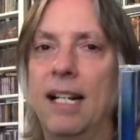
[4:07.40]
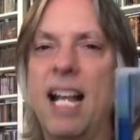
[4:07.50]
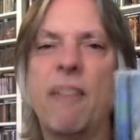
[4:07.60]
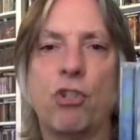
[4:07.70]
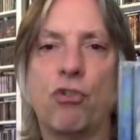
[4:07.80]

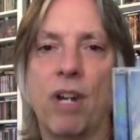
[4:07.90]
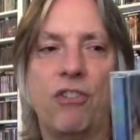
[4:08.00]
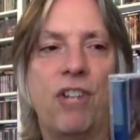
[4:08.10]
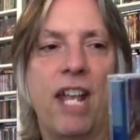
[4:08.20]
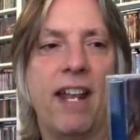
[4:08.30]
kind of a
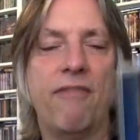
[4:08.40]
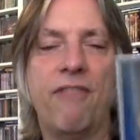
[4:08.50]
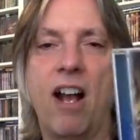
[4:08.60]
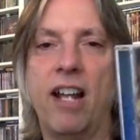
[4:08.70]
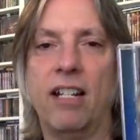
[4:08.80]
stretch, and I
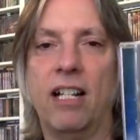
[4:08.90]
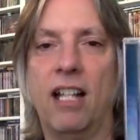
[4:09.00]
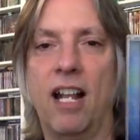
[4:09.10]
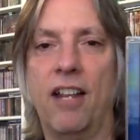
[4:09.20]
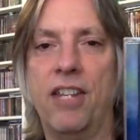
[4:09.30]
find a
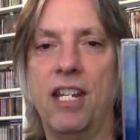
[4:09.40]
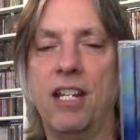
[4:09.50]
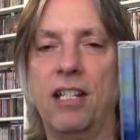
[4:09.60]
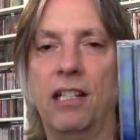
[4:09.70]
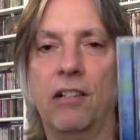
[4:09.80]
lot of
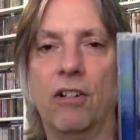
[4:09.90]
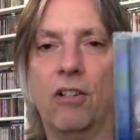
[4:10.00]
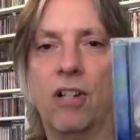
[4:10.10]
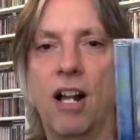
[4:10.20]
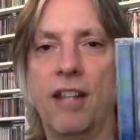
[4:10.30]
the
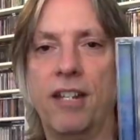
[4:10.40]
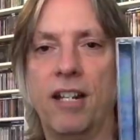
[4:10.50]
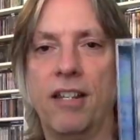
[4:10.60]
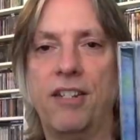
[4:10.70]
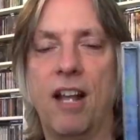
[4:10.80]
lyrical content
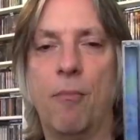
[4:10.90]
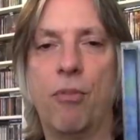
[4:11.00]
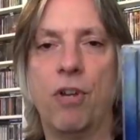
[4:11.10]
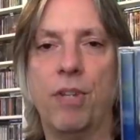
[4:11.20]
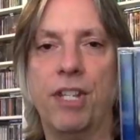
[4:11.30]
on this album
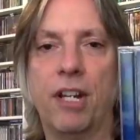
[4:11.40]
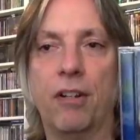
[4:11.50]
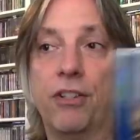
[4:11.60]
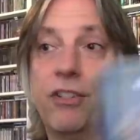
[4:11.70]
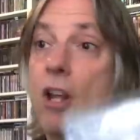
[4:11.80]
pretty
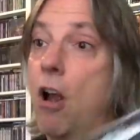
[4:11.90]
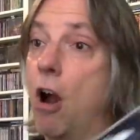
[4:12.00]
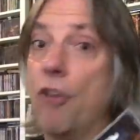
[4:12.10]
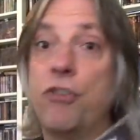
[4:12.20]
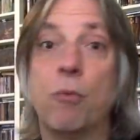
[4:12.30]
ridiculous.
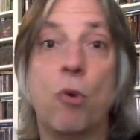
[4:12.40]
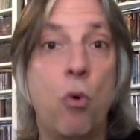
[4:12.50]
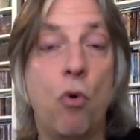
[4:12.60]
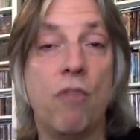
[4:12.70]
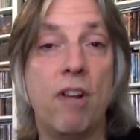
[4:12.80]
Are there some
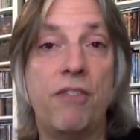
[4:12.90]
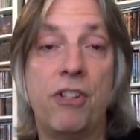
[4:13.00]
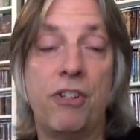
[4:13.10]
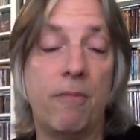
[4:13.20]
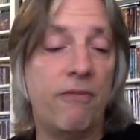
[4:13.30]
cool riffs
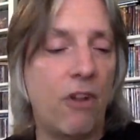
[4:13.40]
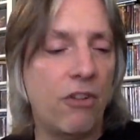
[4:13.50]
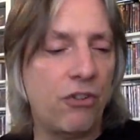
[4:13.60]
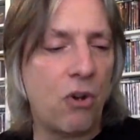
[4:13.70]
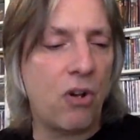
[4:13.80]
and some
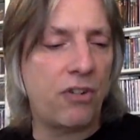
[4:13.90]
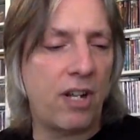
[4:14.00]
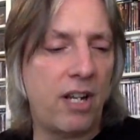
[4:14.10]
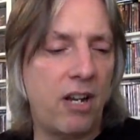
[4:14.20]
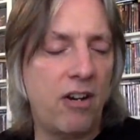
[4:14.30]
fun songs
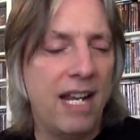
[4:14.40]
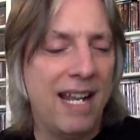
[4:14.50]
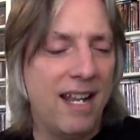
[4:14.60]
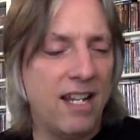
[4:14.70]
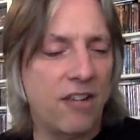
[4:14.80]
on here?
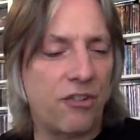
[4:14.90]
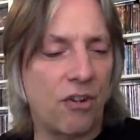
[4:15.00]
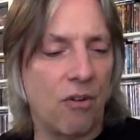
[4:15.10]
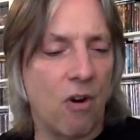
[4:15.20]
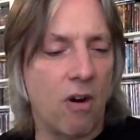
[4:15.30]
Yes,
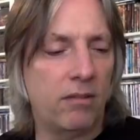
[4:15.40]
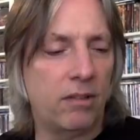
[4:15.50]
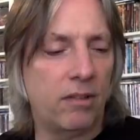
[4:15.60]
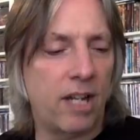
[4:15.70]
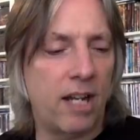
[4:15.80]
there are,
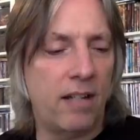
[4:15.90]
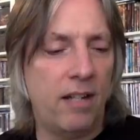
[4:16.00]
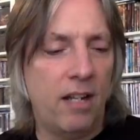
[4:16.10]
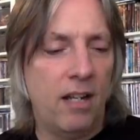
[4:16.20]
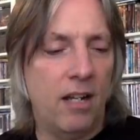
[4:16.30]
okay?
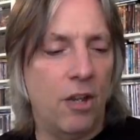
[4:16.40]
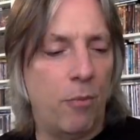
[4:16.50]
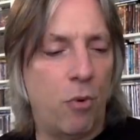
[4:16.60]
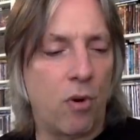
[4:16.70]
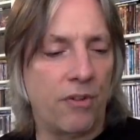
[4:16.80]
Uh, the
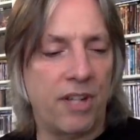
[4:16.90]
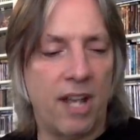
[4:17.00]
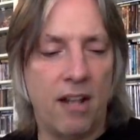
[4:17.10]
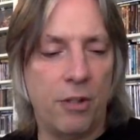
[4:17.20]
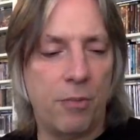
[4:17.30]
Portal to
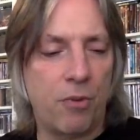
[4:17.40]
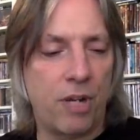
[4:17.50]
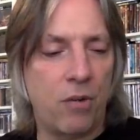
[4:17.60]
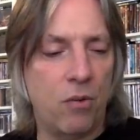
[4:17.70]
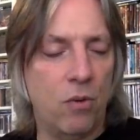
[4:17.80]
Hell is
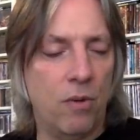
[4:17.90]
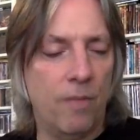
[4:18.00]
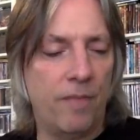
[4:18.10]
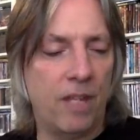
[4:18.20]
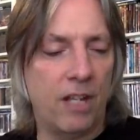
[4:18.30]
pretty
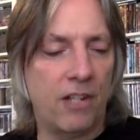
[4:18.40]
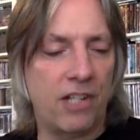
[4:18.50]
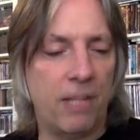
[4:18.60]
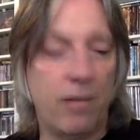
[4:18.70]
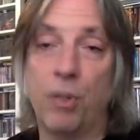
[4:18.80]
cool. Uh,
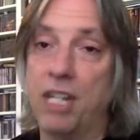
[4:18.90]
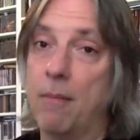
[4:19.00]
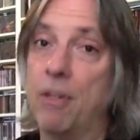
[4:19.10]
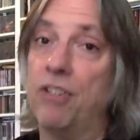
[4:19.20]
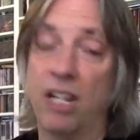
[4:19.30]
Sleeping with
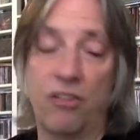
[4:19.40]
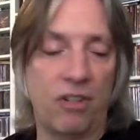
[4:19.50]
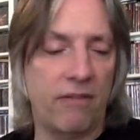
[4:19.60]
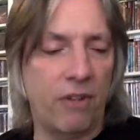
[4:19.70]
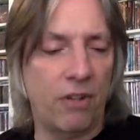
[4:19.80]
Demons is
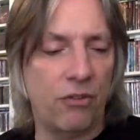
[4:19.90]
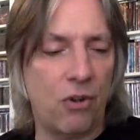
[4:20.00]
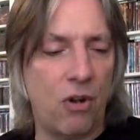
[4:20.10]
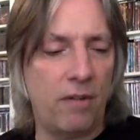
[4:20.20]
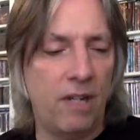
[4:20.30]
actually a fun
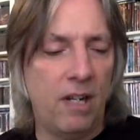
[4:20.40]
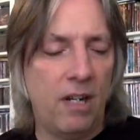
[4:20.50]
song.